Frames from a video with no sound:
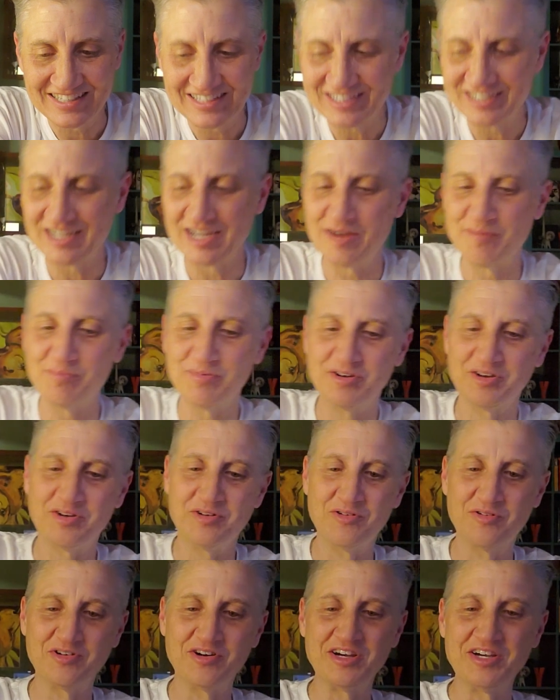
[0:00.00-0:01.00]

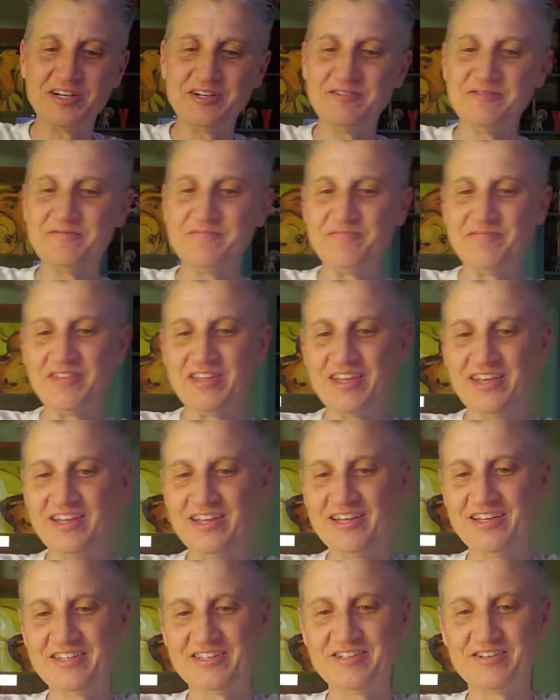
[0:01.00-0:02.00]
Capricorn.
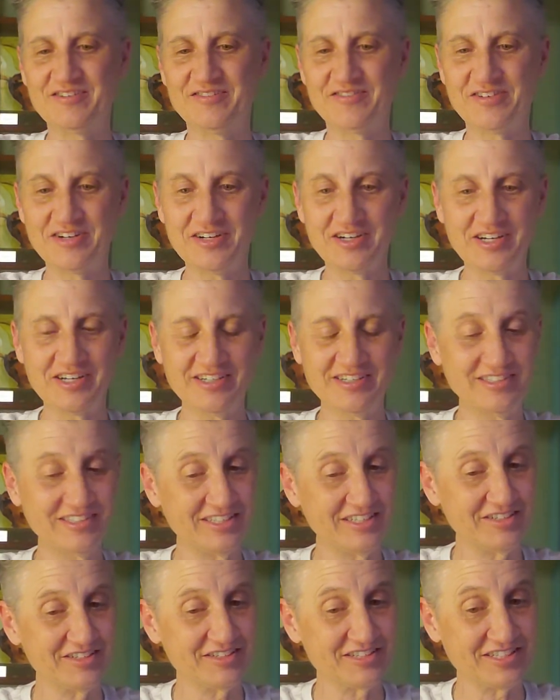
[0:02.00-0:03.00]
So if you're
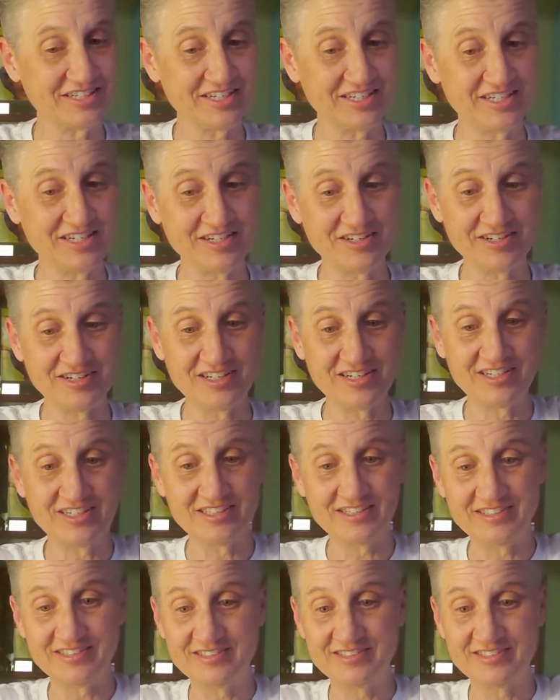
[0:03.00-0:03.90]
interested in your